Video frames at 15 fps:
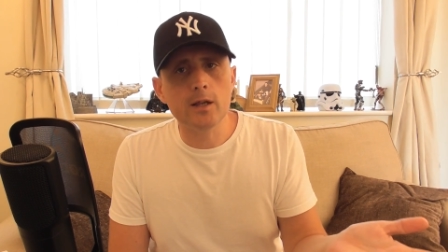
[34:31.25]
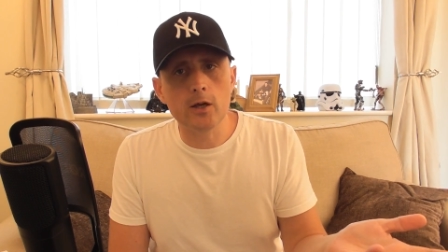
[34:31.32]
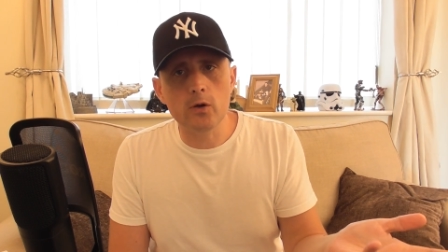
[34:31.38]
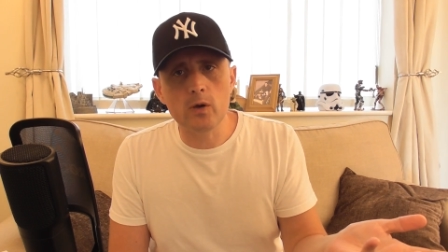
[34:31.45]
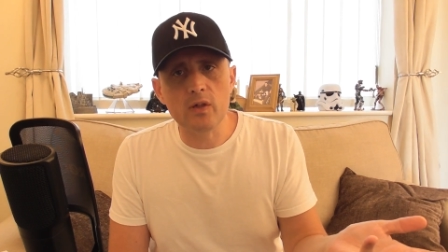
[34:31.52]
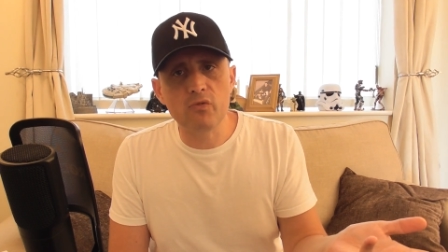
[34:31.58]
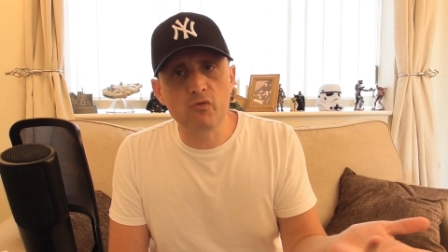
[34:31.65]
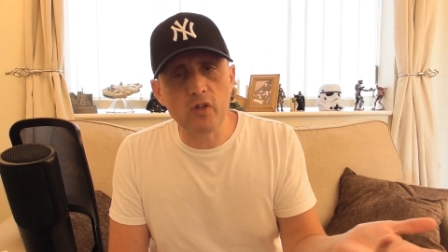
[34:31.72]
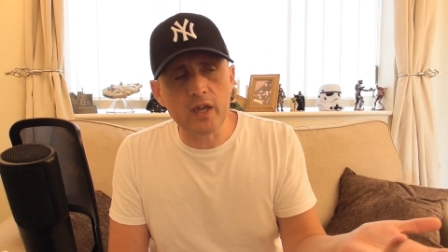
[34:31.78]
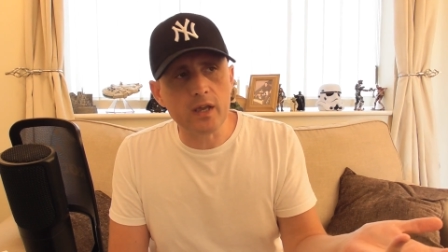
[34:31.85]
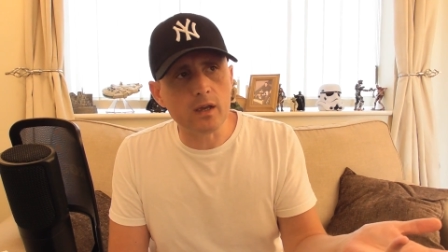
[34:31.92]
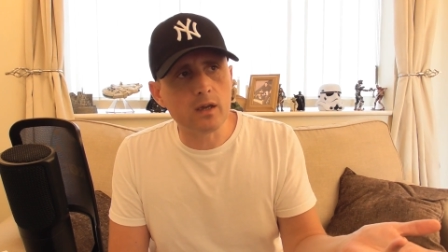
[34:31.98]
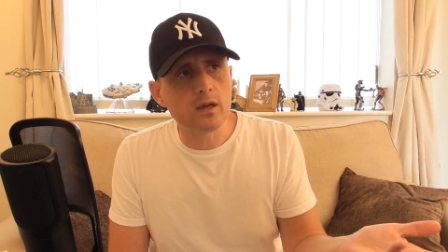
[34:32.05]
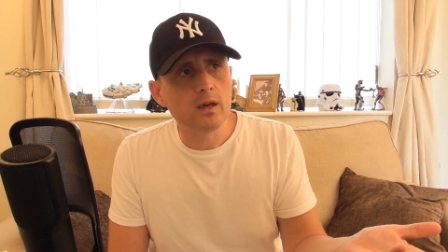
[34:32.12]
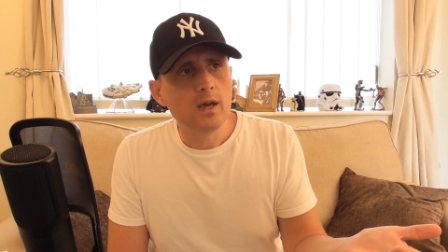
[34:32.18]
You know, I
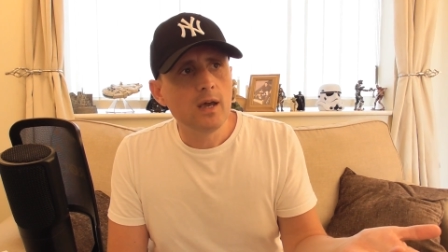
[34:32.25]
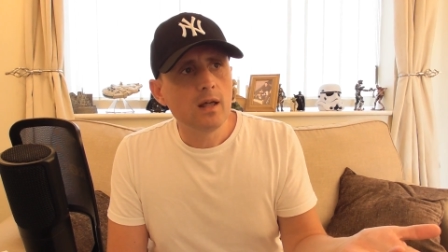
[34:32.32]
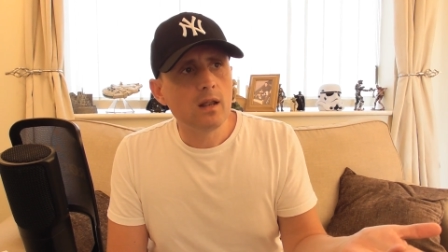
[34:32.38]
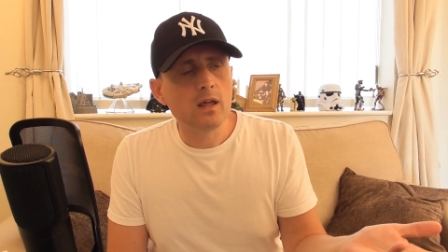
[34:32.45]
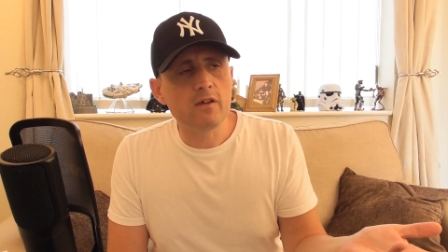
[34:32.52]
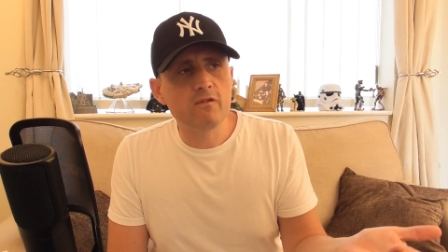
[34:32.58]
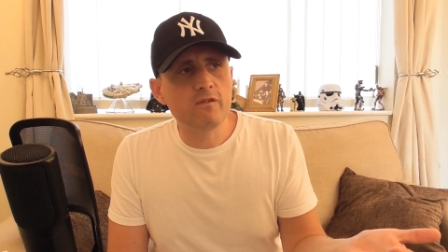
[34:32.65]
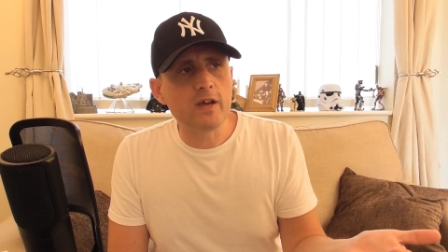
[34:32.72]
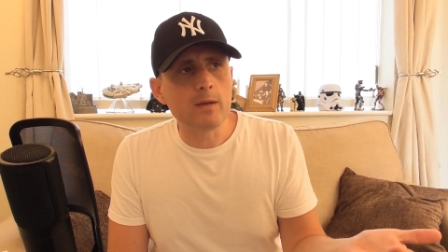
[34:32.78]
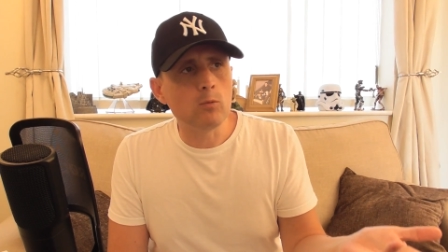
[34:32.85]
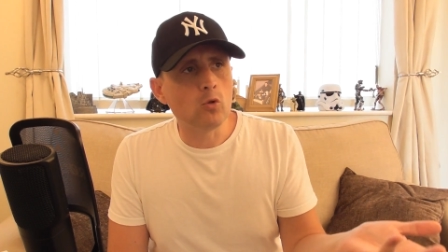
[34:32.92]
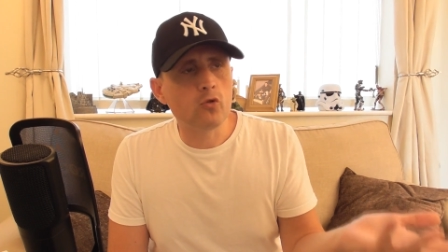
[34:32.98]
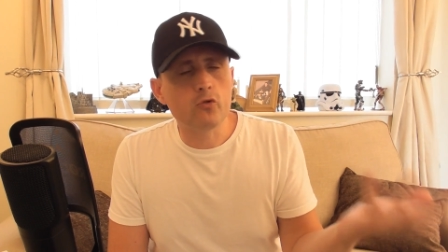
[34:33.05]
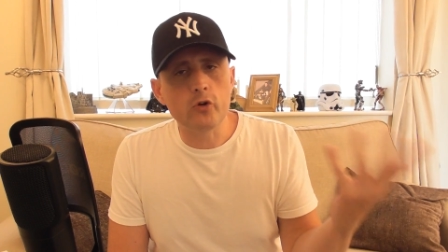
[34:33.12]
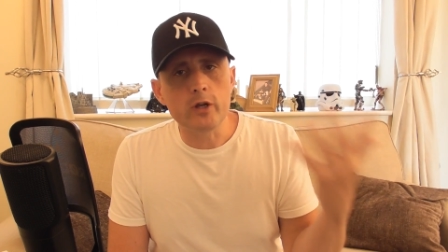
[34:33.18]
think like
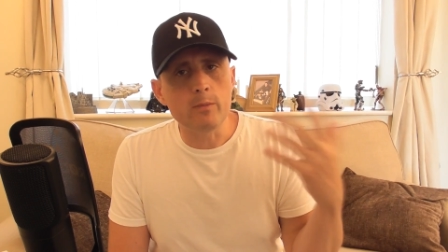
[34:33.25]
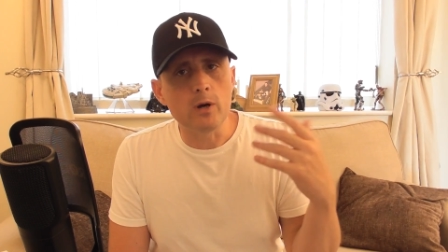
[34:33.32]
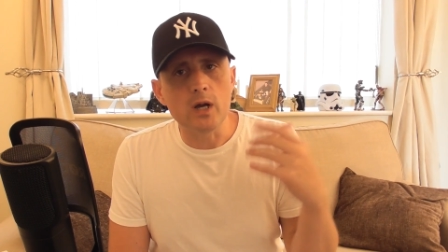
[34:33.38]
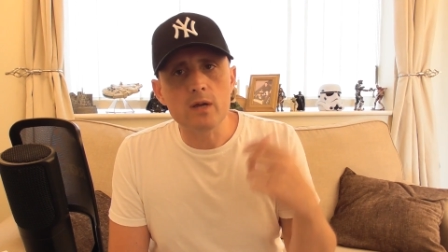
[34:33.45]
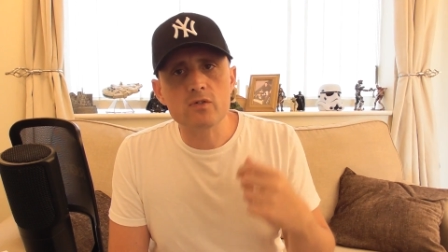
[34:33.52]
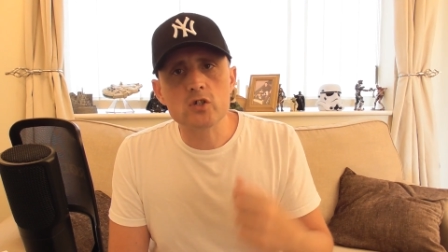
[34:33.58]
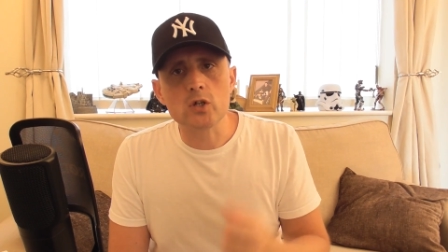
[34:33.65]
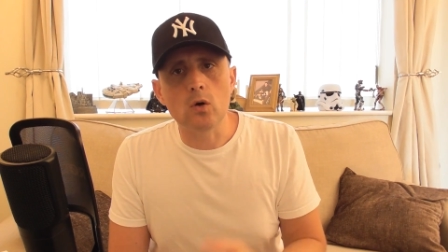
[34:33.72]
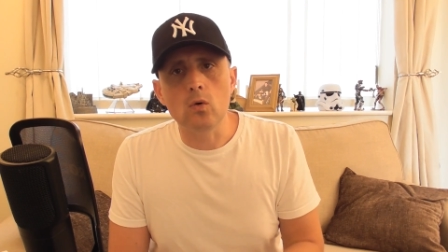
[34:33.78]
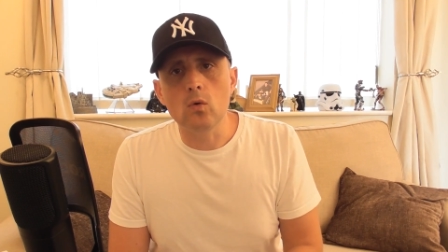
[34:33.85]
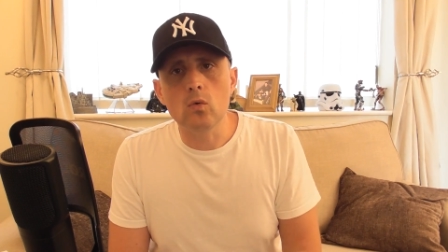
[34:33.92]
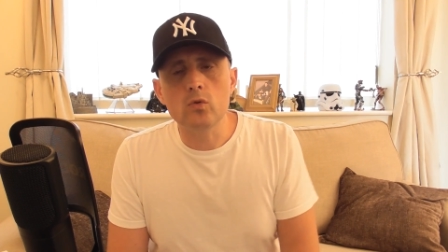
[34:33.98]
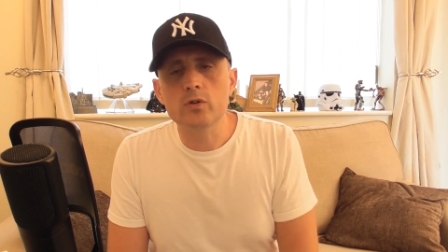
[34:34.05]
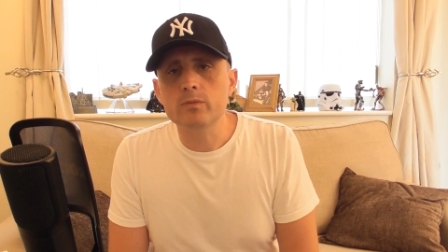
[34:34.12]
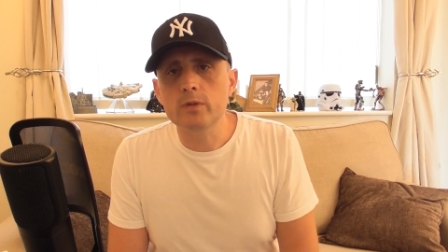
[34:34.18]
Fable 3 might have
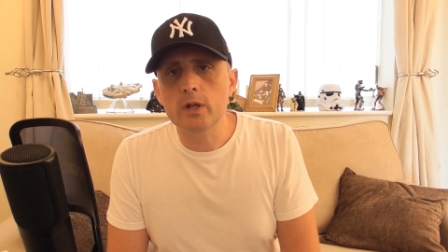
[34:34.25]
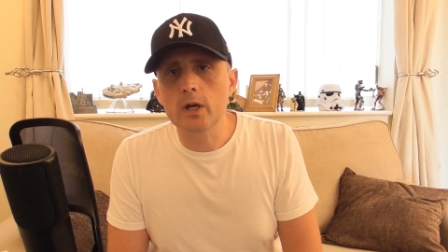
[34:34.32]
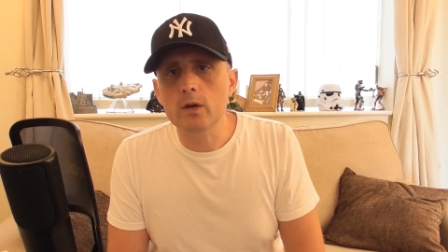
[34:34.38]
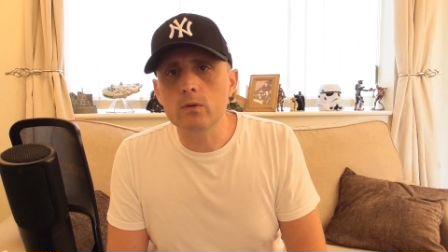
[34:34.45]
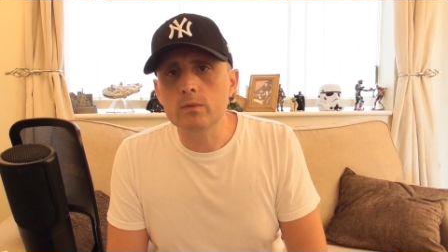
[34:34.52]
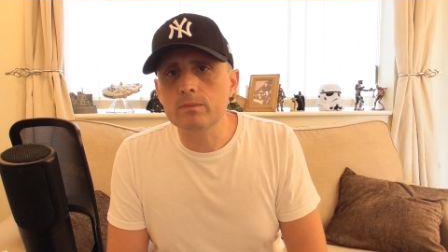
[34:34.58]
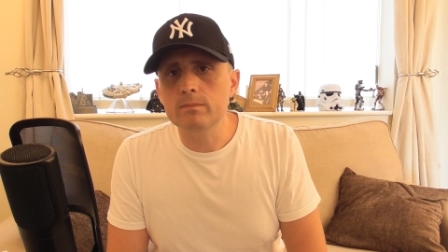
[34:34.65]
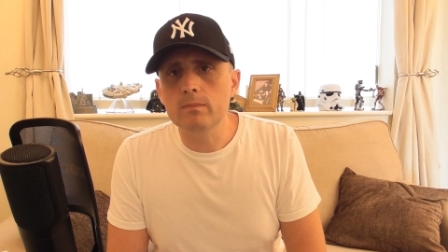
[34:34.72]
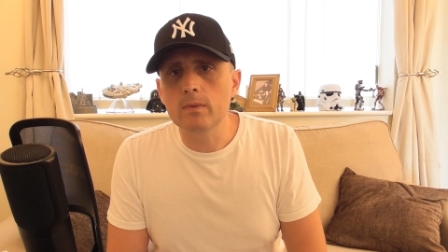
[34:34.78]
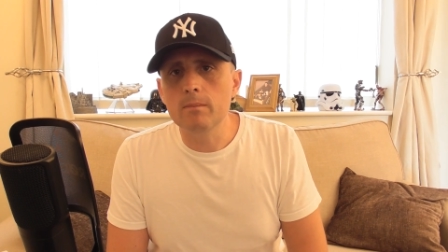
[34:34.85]
sold, you know,